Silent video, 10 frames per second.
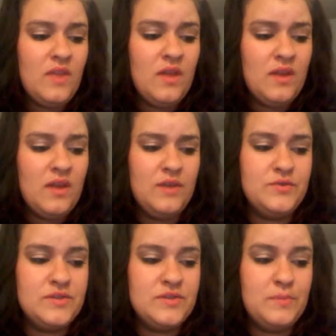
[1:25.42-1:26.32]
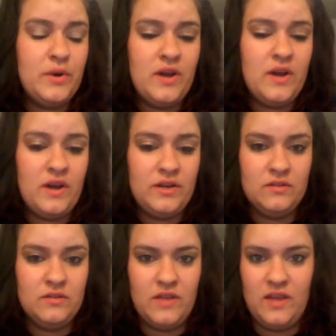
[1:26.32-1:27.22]
You just put it on your
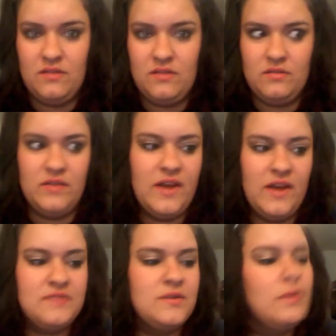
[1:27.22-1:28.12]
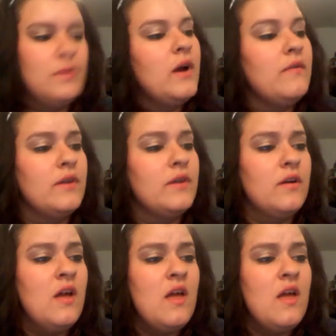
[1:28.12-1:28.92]
like legs or wherever